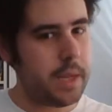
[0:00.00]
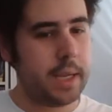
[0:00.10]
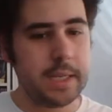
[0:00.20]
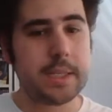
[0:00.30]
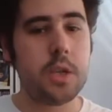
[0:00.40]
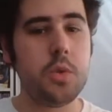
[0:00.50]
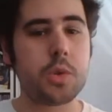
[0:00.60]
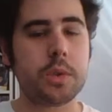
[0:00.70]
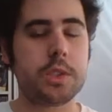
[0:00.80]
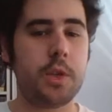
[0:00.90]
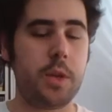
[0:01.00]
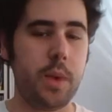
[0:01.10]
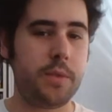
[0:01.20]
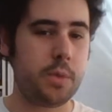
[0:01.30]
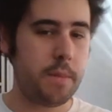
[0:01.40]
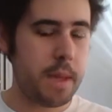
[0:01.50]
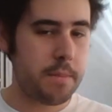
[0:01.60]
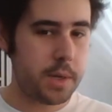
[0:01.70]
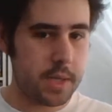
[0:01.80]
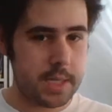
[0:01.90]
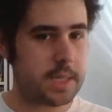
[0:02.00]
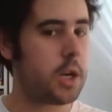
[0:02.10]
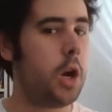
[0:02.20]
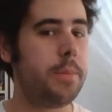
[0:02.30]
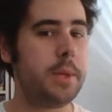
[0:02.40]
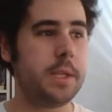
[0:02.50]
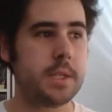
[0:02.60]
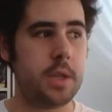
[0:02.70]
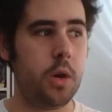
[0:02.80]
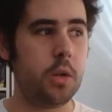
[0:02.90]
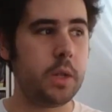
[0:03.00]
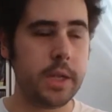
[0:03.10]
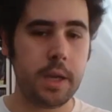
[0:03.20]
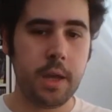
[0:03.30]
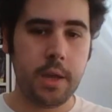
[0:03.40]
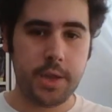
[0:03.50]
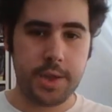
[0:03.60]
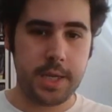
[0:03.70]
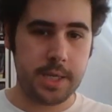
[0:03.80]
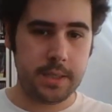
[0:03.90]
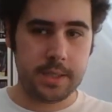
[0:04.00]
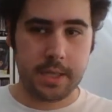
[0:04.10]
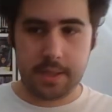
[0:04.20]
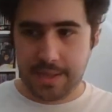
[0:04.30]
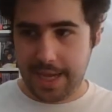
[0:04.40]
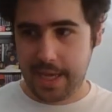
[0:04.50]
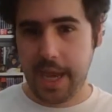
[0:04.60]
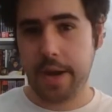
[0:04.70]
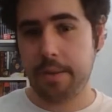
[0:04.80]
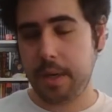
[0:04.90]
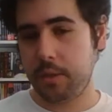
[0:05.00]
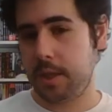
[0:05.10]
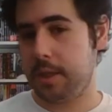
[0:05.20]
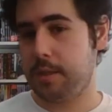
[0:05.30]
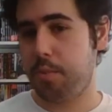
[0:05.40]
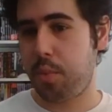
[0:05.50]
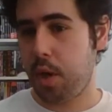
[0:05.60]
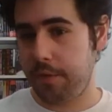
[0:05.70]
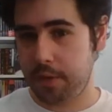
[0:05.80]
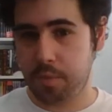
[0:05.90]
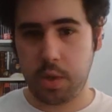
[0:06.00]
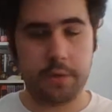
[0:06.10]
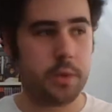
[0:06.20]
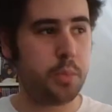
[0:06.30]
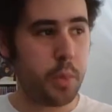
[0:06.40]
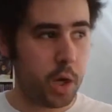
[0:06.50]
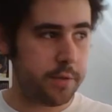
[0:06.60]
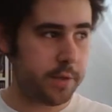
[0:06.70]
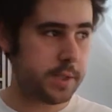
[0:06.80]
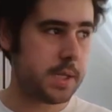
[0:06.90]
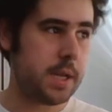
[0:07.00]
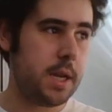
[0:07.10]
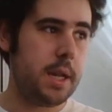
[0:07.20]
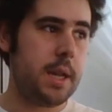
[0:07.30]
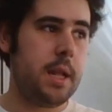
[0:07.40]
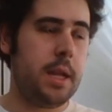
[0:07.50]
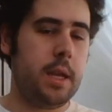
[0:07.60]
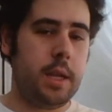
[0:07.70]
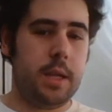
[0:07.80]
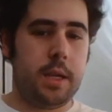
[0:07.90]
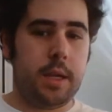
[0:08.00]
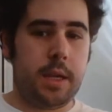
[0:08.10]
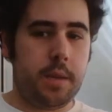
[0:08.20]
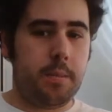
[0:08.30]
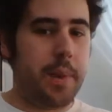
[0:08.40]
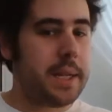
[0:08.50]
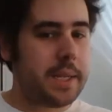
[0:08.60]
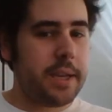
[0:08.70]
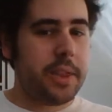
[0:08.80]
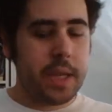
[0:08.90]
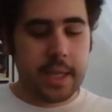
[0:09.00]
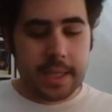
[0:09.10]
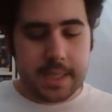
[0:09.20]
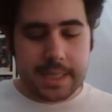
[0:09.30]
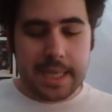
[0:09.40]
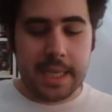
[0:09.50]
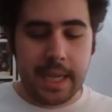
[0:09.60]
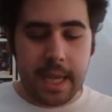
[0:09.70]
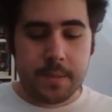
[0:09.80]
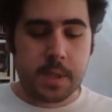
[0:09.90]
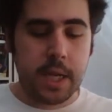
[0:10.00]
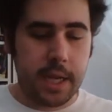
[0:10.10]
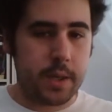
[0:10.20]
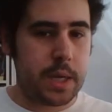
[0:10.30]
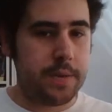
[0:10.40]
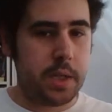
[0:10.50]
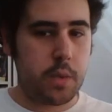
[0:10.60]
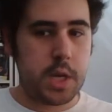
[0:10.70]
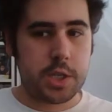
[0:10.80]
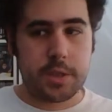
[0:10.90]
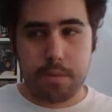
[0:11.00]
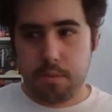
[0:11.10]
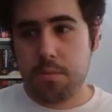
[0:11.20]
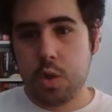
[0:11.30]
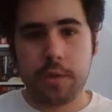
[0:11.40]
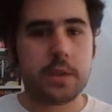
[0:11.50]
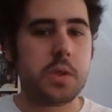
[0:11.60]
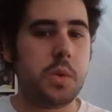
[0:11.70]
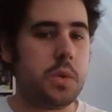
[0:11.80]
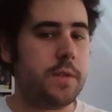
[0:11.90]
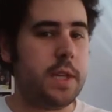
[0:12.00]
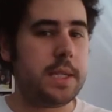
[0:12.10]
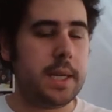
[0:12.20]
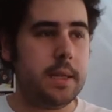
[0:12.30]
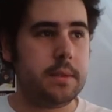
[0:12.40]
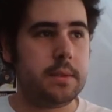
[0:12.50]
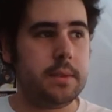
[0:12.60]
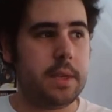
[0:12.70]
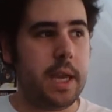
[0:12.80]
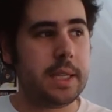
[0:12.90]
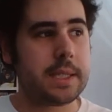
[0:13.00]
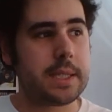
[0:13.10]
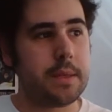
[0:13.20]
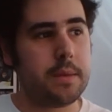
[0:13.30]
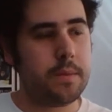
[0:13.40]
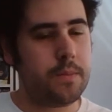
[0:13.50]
it's the usual story. We have to remember these are companies. The only thing that they care about is profit, profit, profit. But I think that seeing games like Gravity Rush move to the Vita, it's